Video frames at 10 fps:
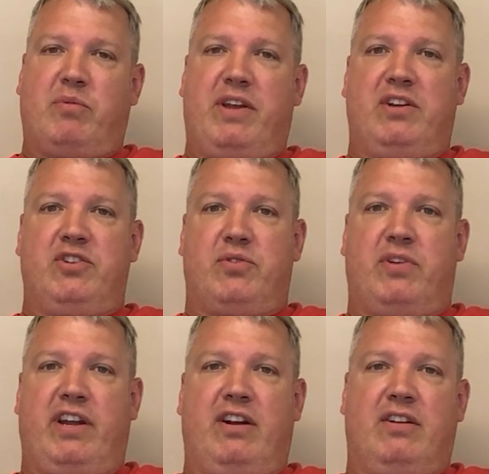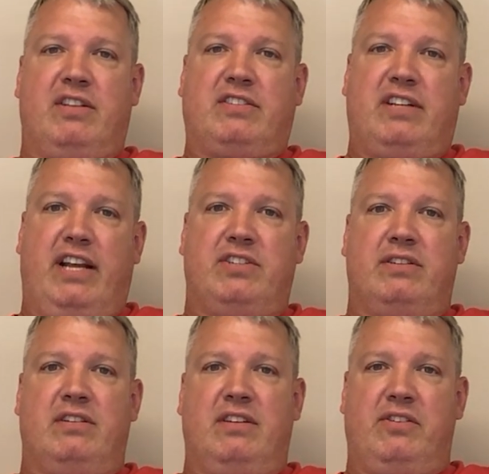we enjoy here in this
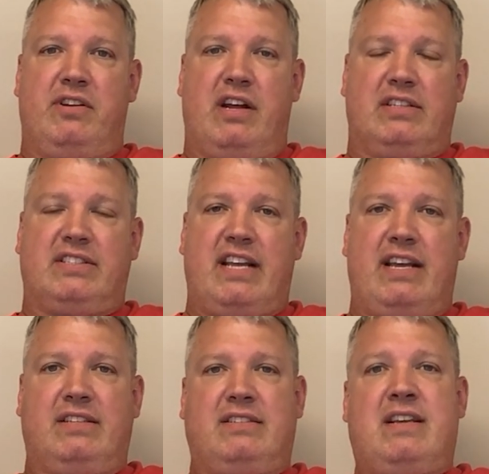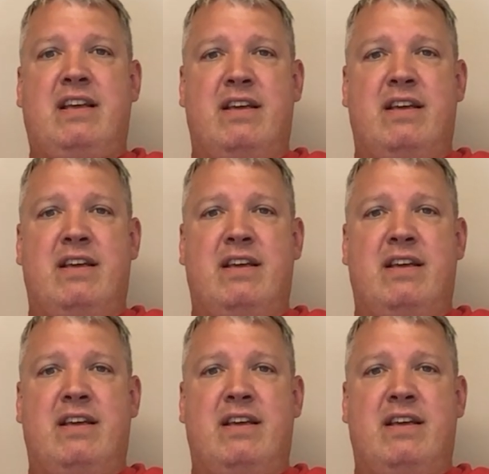nation, in the United States.